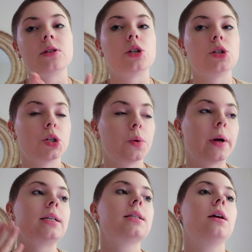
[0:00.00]
to do
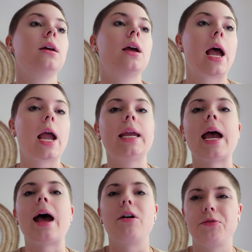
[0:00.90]
it
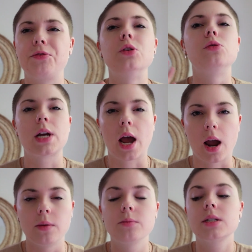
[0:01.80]
again a few
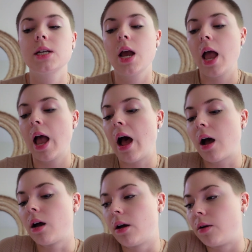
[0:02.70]
times,
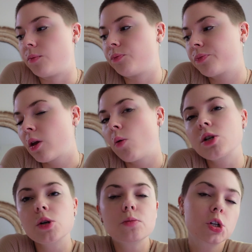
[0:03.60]

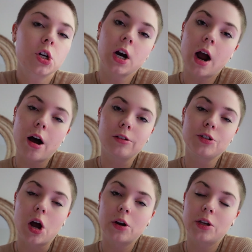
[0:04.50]
which I'm sure I'll
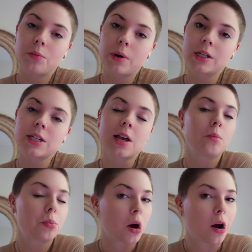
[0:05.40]
document
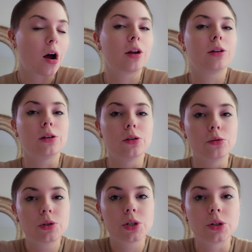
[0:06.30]
and put on
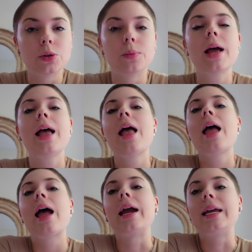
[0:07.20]
YouTube
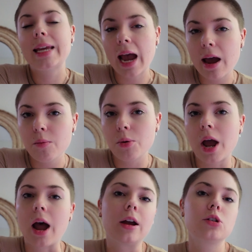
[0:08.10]
again, but
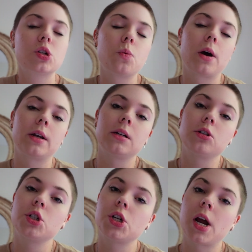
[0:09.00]
I just wanted to
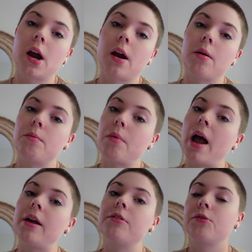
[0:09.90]
share
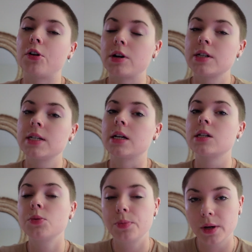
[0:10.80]
my first
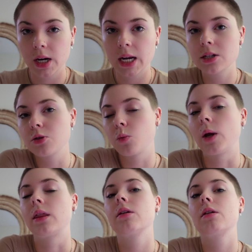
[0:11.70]
experience
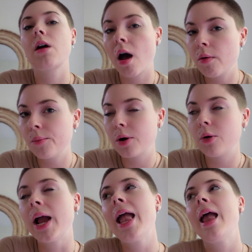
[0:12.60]
with Kambo.